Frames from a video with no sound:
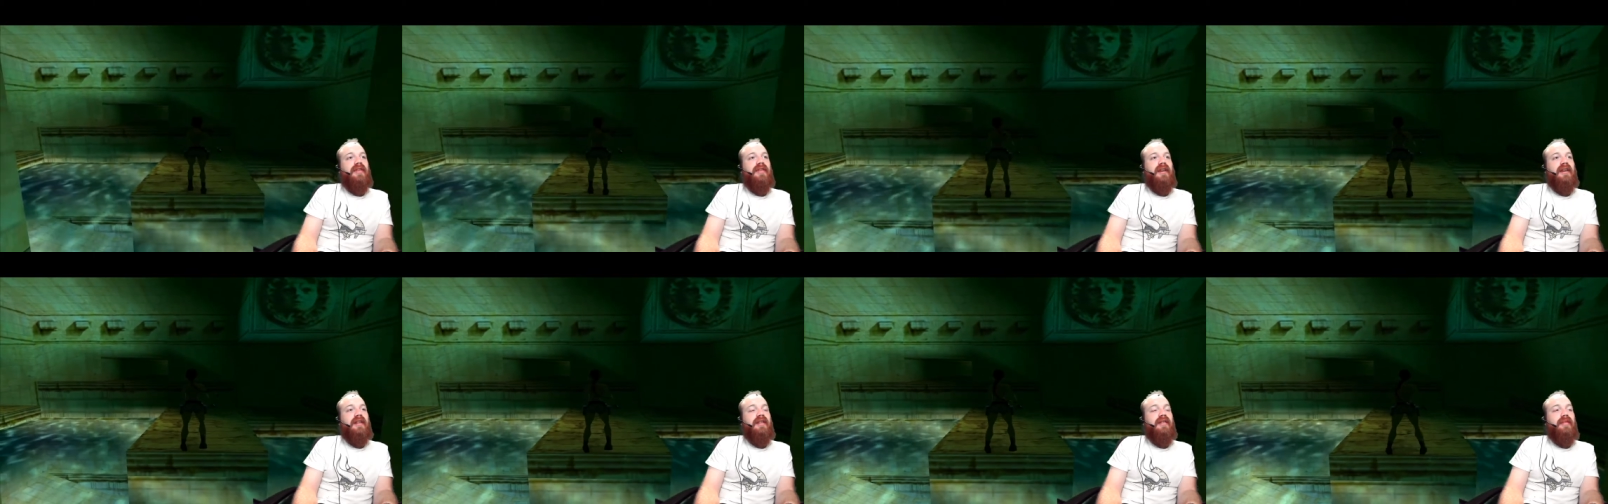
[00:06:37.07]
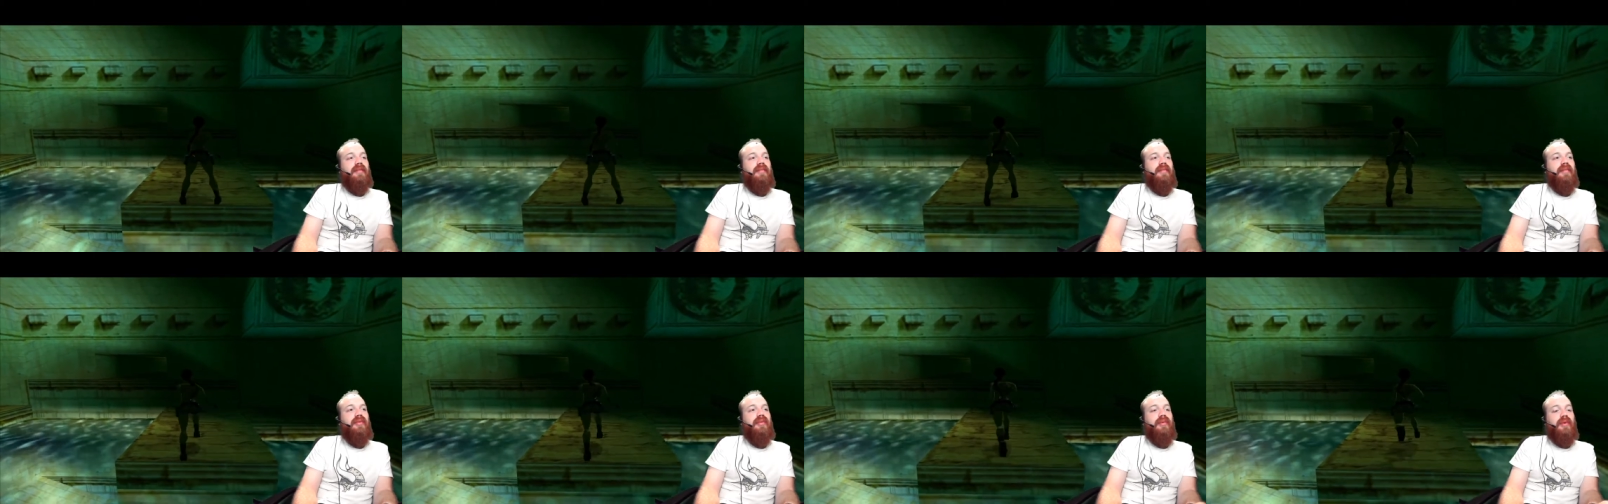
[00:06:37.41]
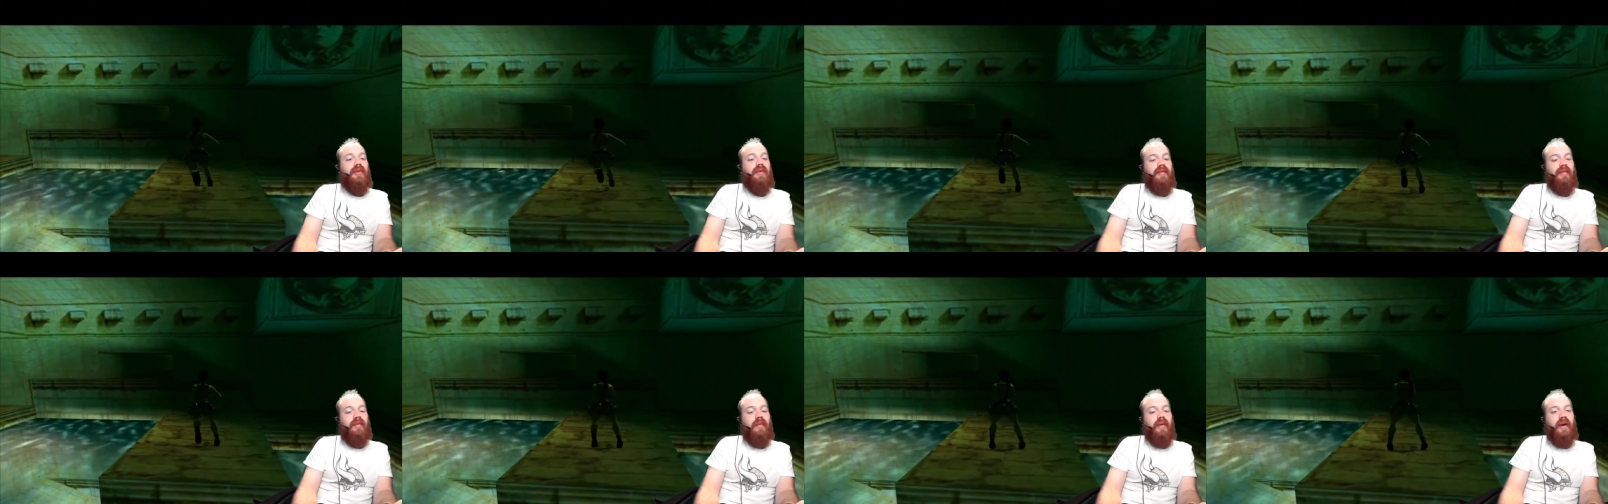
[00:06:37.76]
a little
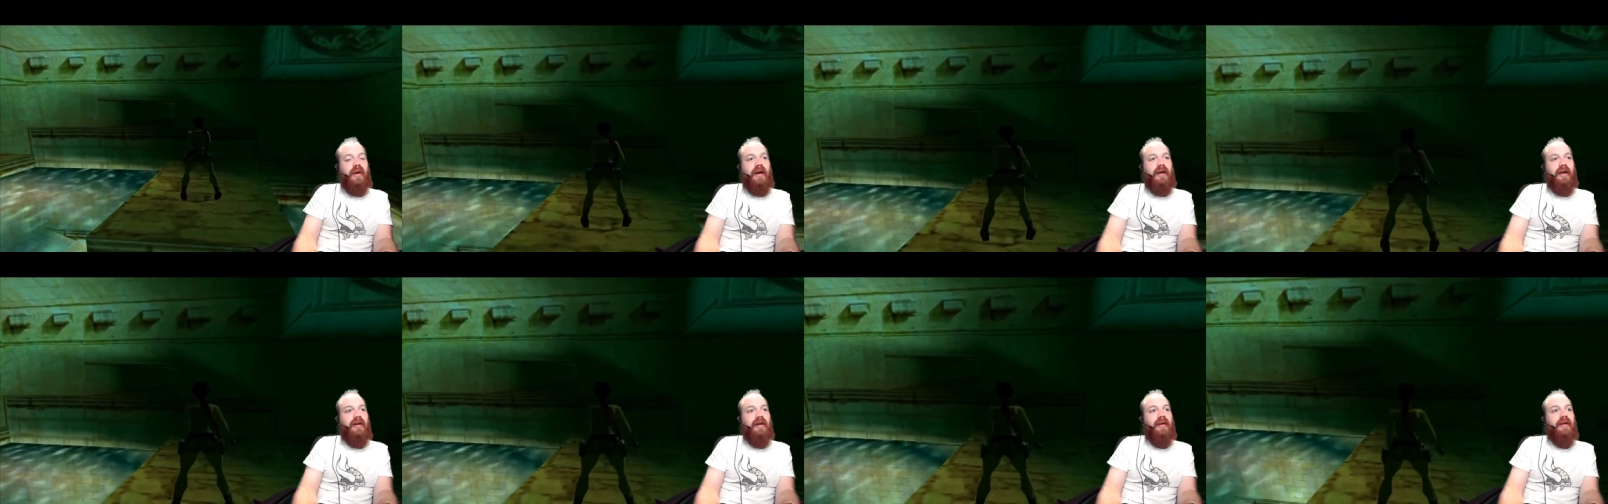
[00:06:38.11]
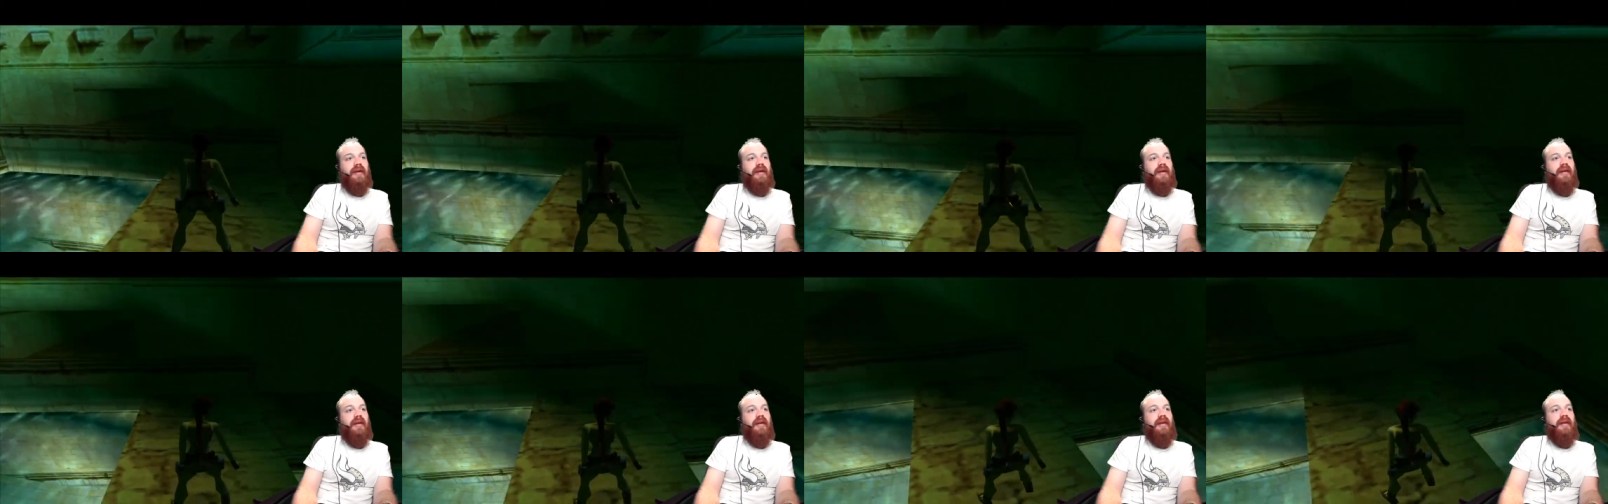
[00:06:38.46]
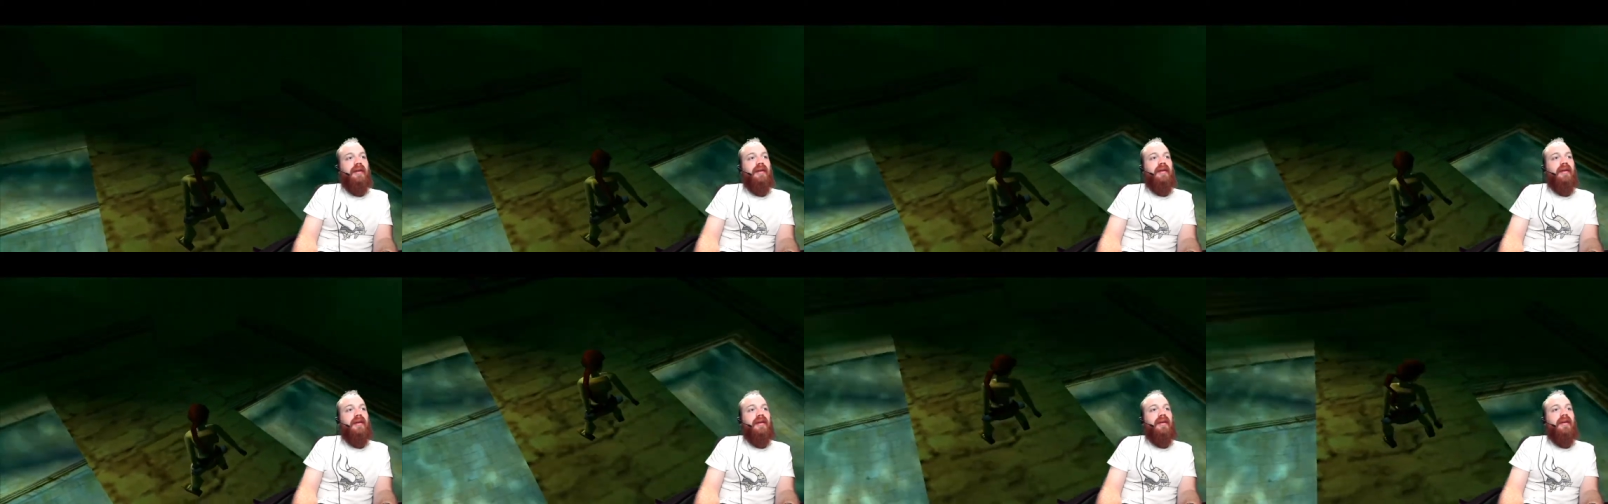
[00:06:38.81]
pool of water.
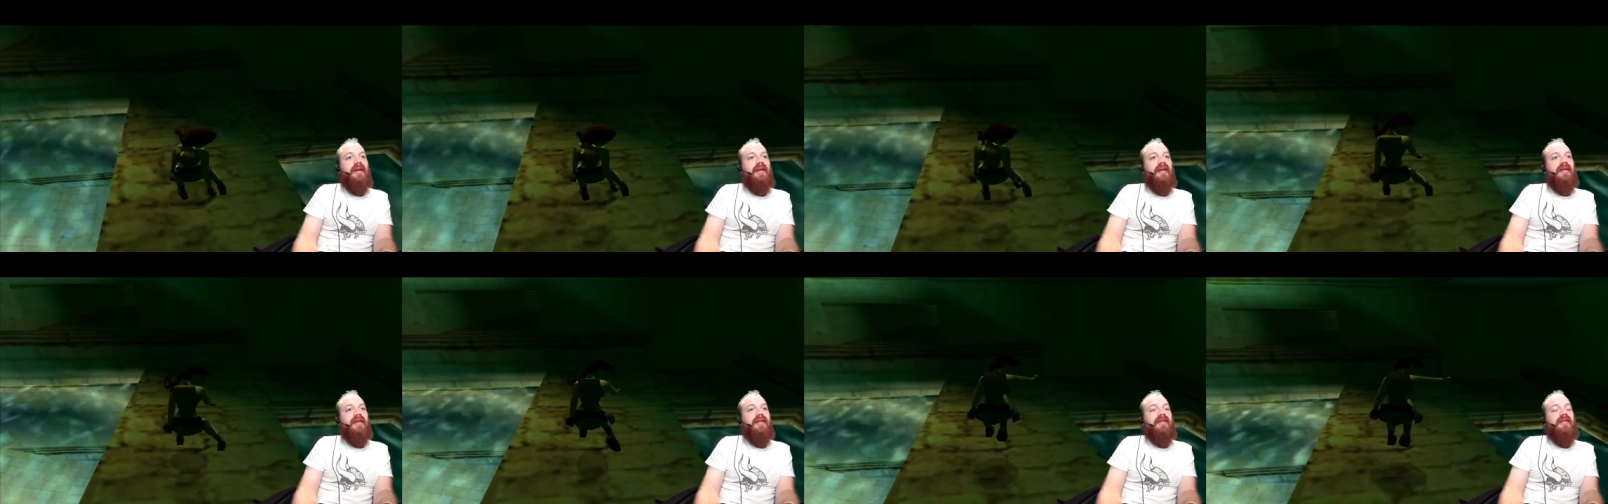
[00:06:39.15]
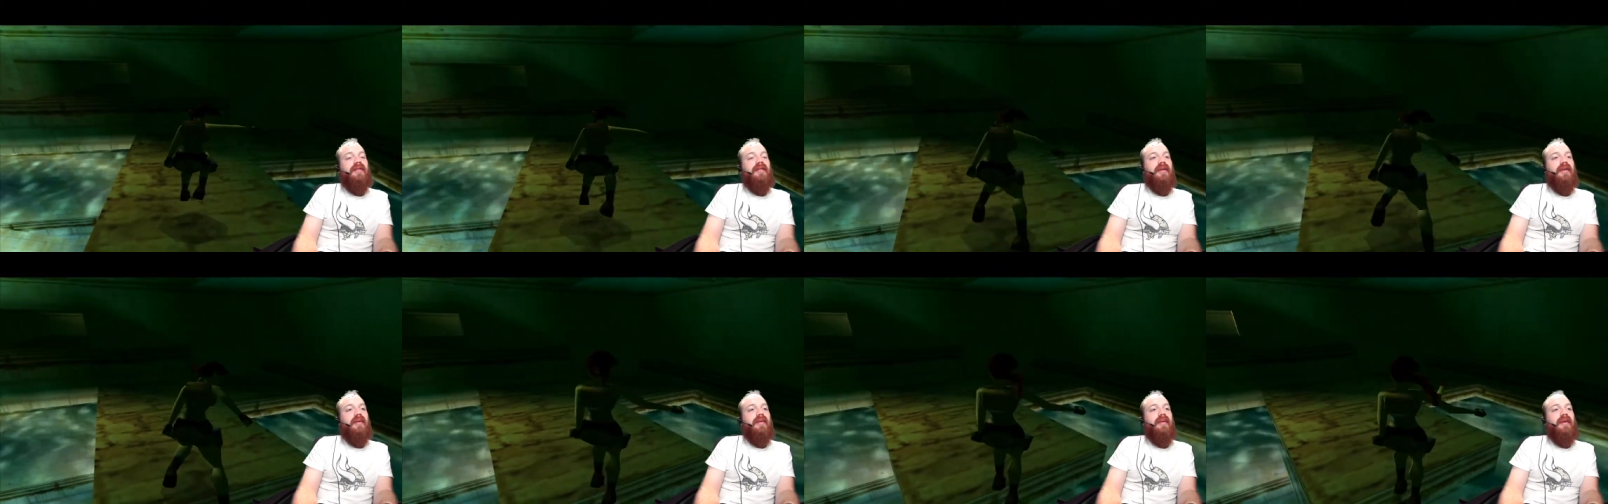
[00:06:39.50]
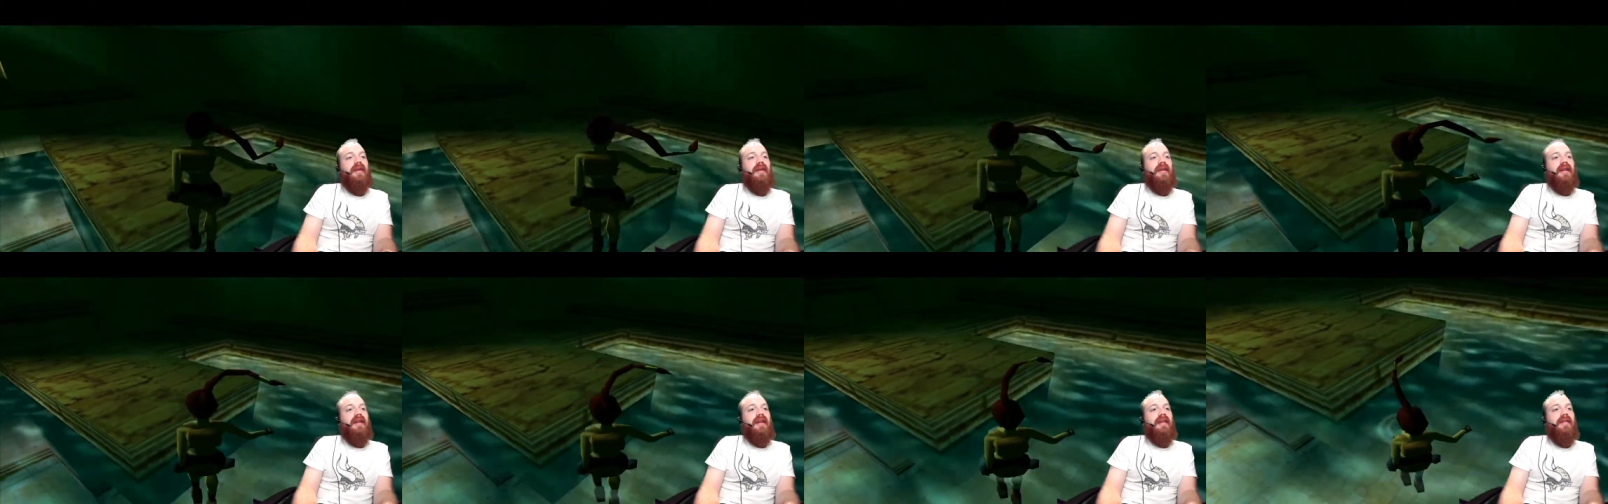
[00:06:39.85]
So,
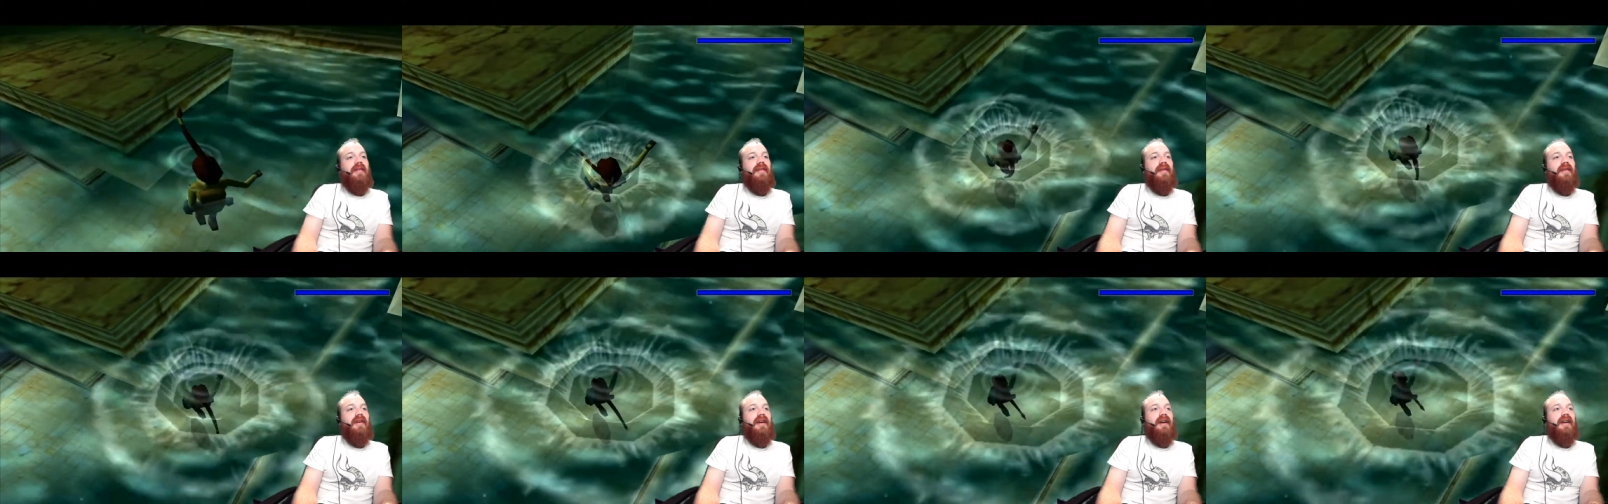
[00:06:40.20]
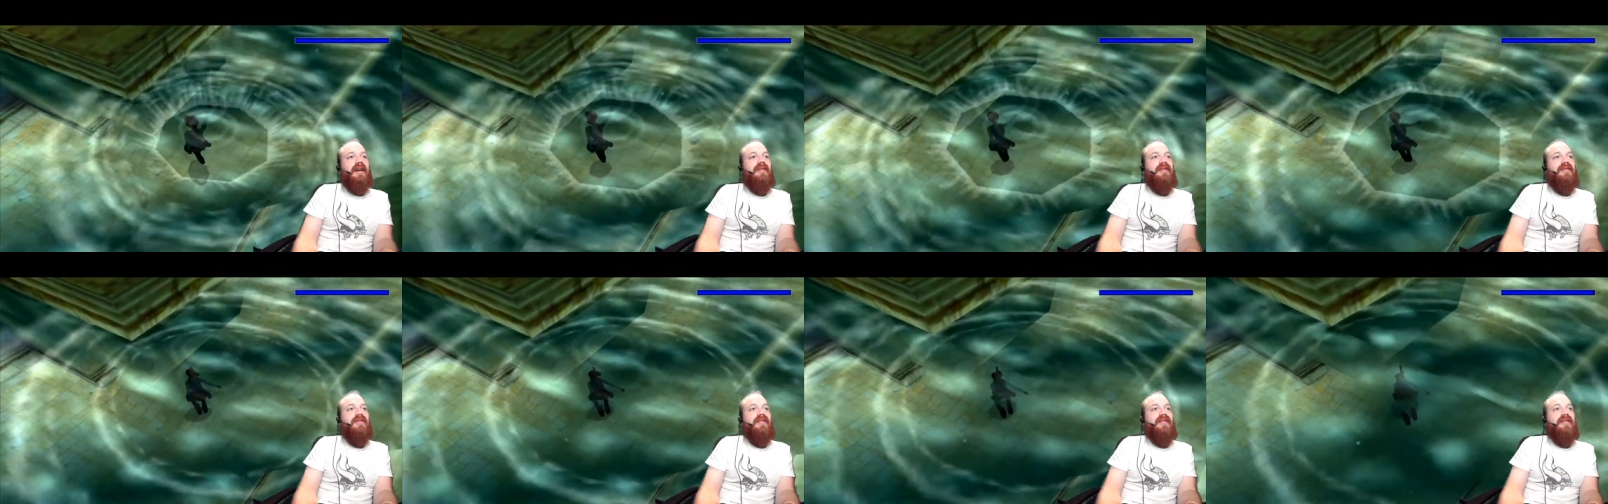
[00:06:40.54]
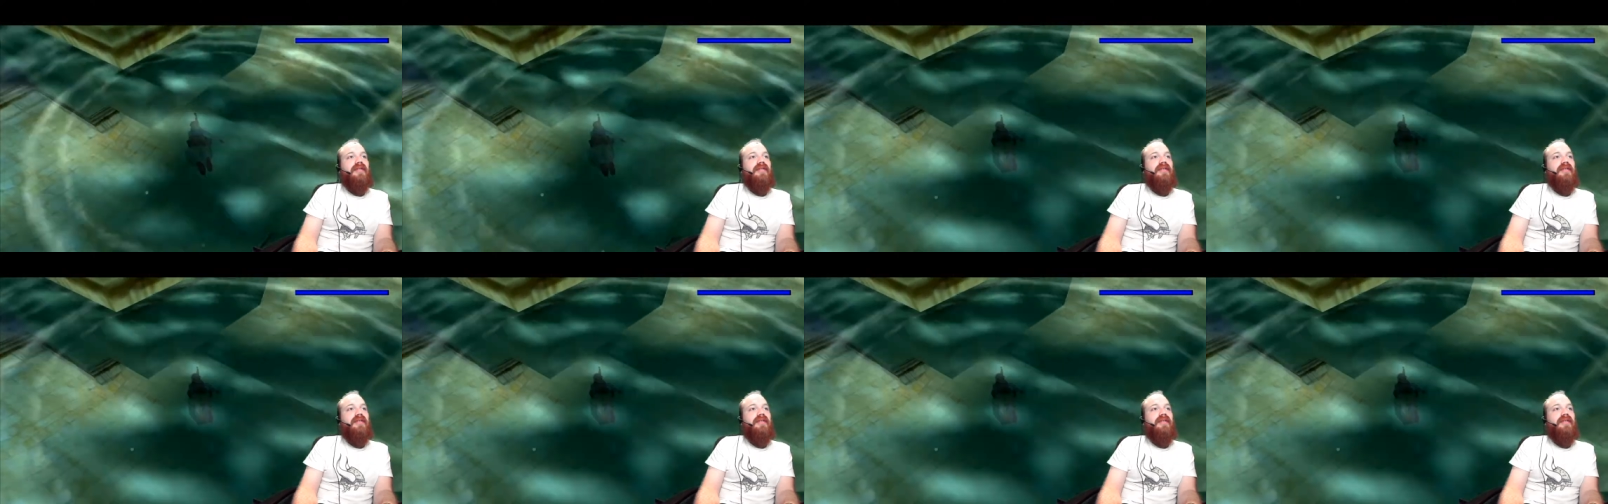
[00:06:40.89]
if you guys just